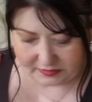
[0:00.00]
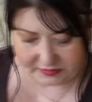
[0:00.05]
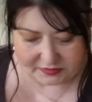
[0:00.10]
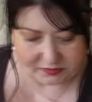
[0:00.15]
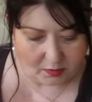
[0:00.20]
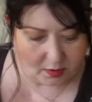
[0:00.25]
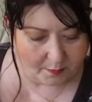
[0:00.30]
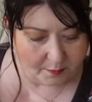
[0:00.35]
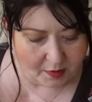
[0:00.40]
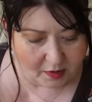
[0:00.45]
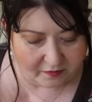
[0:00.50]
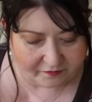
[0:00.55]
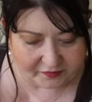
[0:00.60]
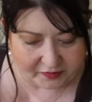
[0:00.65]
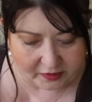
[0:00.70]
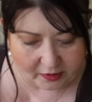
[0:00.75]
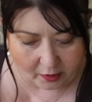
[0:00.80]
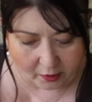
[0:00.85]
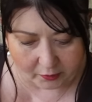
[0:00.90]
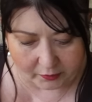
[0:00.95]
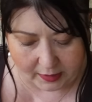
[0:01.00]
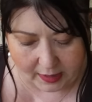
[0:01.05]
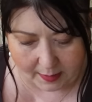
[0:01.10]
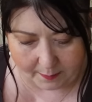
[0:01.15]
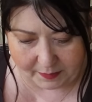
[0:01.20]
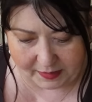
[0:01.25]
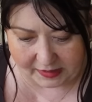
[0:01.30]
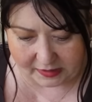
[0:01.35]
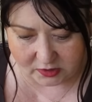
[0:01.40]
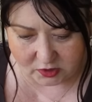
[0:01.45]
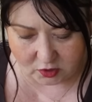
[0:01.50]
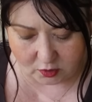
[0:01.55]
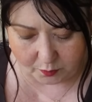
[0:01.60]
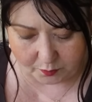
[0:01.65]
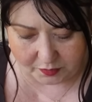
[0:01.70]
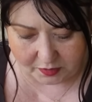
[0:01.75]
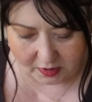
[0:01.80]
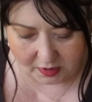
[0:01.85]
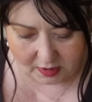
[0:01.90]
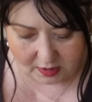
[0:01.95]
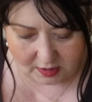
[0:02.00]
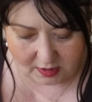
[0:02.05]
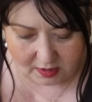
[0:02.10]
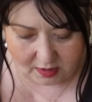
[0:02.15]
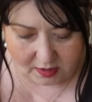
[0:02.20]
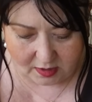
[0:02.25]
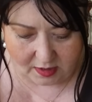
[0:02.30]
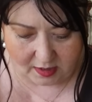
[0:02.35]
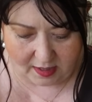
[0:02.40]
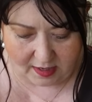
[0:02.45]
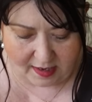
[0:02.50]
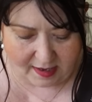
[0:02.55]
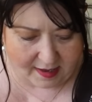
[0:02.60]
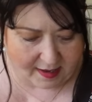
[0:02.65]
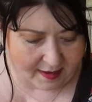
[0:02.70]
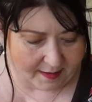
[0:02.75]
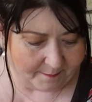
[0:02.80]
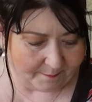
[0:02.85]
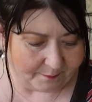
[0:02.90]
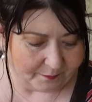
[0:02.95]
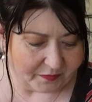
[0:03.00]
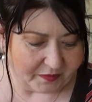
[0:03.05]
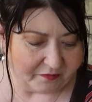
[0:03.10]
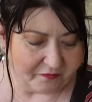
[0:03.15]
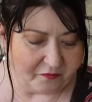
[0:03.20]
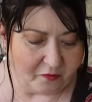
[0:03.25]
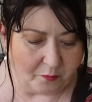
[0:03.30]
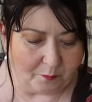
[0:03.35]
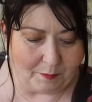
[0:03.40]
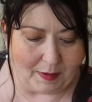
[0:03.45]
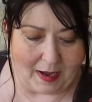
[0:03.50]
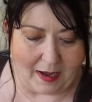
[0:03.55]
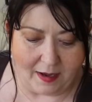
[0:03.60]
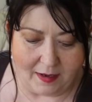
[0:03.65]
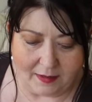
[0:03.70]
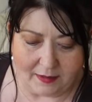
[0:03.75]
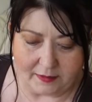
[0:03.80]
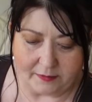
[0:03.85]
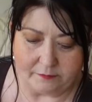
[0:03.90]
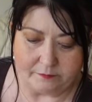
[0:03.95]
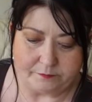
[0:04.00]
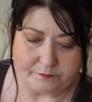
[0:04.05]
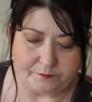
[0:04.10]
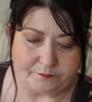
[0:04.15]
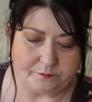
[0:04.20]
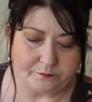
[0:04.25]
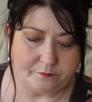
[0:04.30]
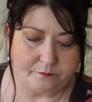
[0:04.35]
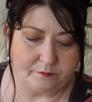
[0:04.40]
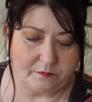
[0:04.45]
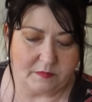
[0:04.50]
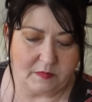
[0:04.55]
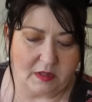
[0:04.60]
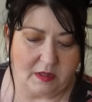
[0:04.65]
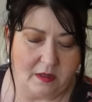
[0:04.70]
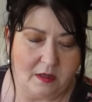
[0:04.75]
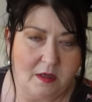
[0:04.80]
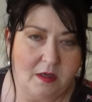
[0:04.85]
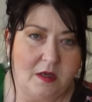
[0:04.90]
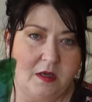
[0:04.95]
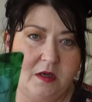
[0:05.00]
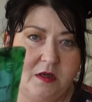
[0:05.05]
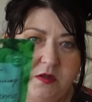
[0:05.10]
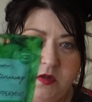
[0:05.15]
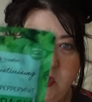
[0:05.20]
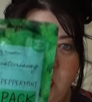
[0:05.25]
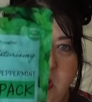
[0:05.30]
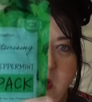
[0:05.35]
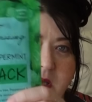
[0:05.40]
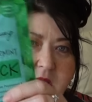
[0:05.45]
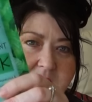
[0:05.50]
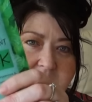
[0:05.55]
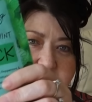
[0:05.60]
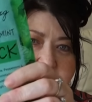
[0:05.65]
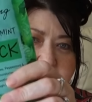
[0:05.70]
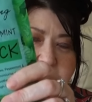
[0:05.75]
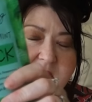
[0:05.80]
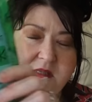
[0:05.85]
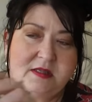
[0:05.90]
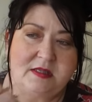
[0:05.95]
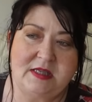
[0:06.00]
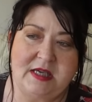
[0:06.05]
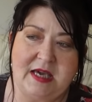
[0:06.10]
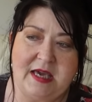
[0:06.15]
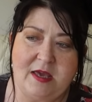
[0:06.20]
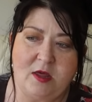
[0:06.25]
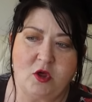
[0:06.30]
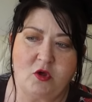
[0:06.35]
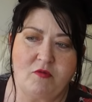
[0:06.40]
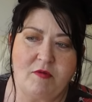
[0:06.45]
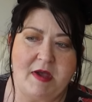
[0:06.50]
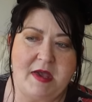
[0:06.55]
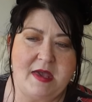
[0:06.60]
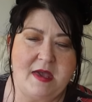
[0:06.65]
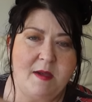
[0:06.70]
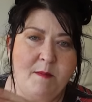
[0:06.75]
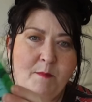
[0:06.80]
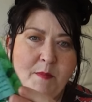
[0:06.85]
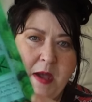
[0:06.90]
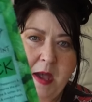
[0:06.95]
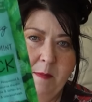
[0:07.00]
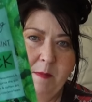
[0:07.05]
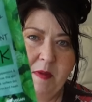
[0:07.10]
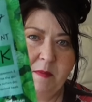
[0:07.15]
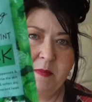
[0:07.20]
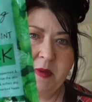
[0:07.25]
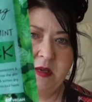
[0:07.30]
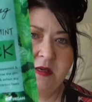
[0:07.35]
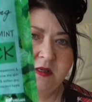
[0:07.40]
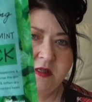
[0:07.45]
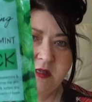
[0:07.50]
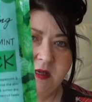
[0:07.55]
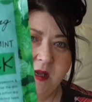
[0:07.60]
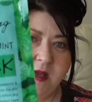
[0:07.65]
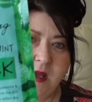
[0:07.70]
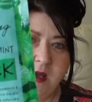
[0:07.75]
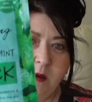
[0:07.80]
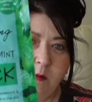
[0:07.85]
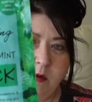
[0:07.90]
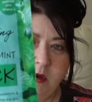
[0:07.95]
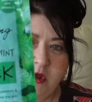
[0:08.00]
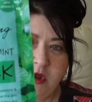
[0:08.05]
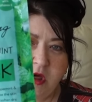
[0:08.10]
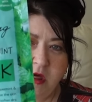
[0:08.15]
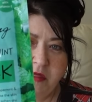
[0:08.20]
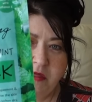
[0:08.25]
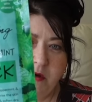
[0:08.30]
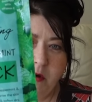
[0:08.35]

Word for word: So I'm moving on. I picked up a um, foot pack. So it's the tea tree and peppermint, which I